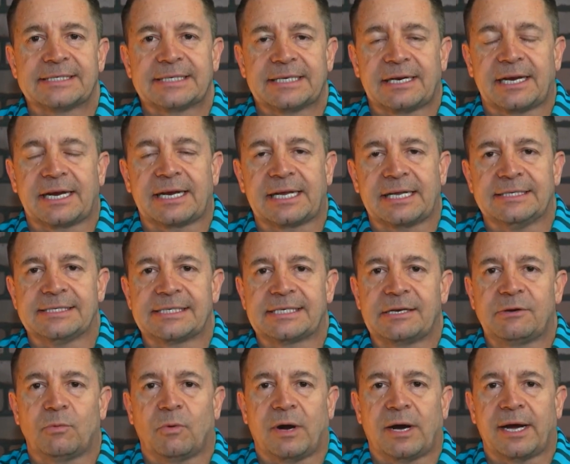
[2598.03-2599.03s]
and I can see
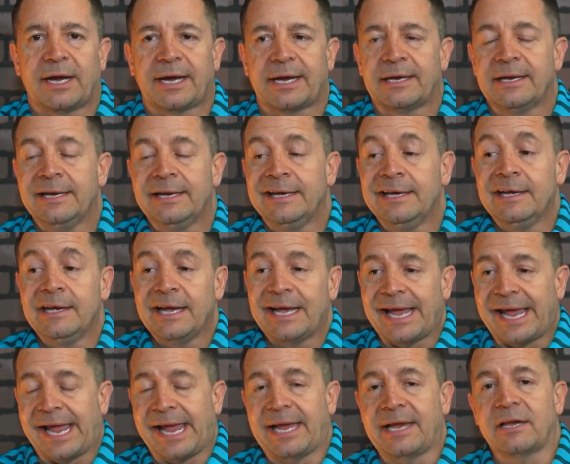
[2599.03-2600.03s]
why
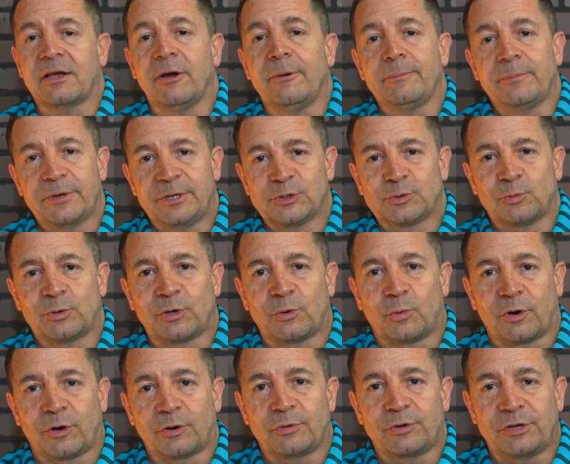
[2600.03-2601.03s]
a companies want to
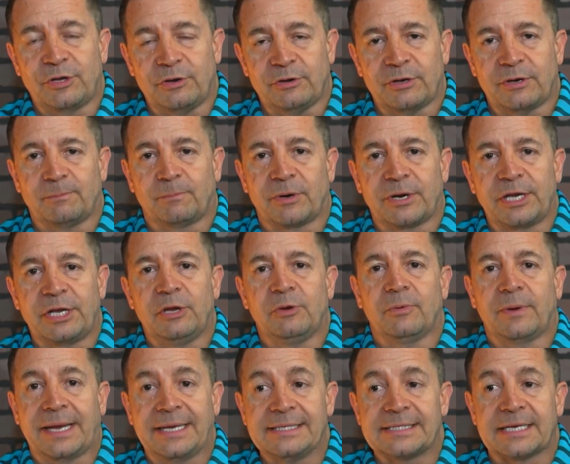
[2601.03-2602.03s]
work with you and bring you
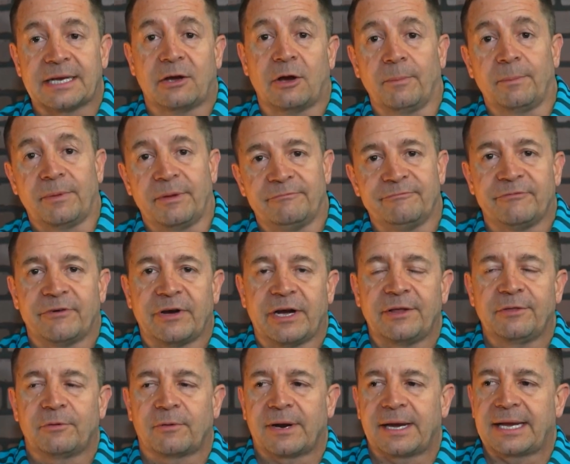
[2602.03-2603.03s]
in to help them
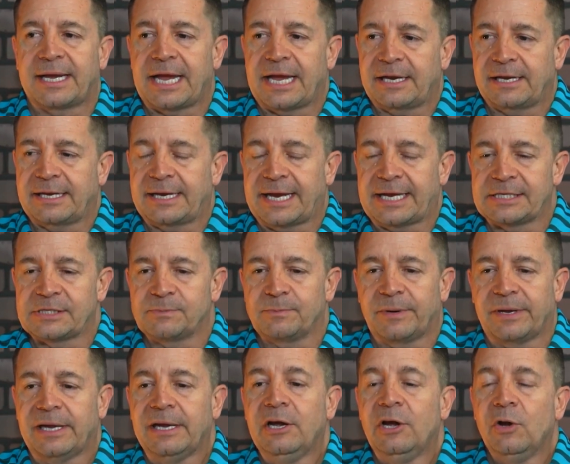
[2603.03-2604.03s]
find the right candidates,
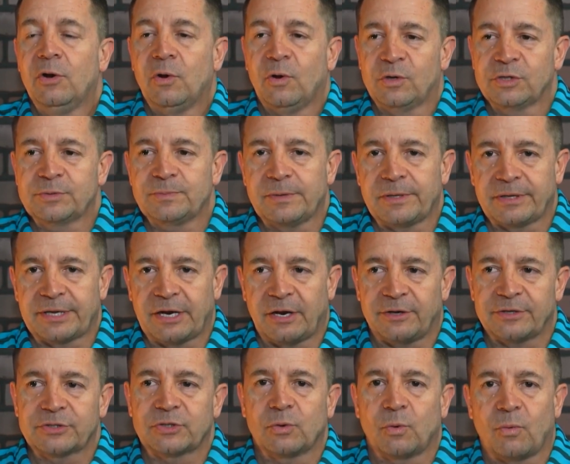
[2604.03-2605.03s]
but ultimately
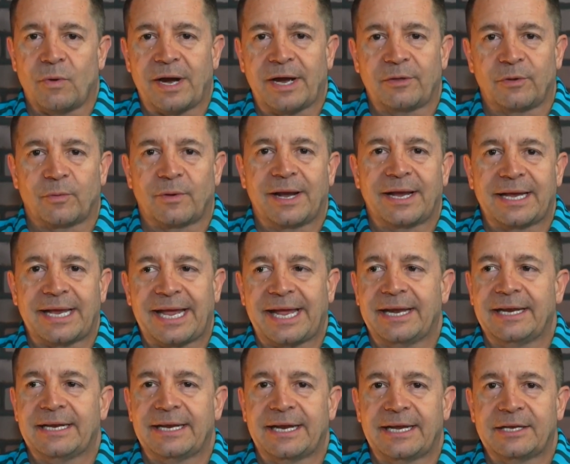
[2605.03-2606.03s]
also why the right
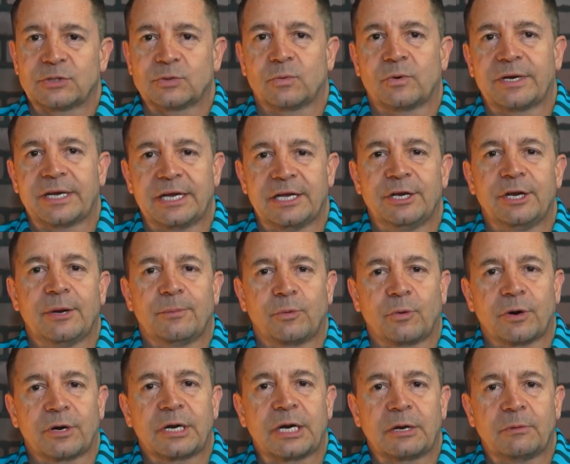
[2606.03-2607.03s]
candidates want to end up
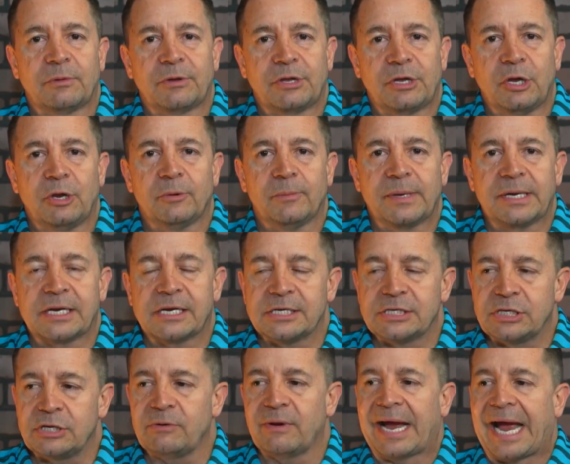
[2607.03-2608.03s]
working with you
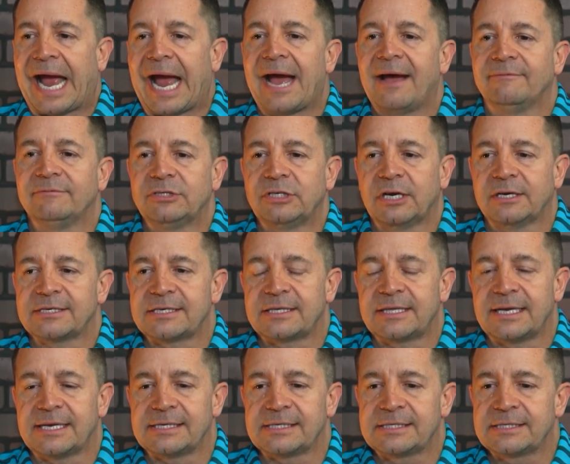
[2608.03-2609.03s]
because you have just
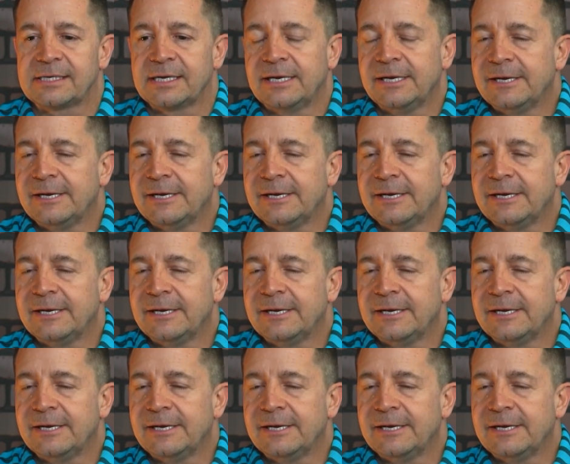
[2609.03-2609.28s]
this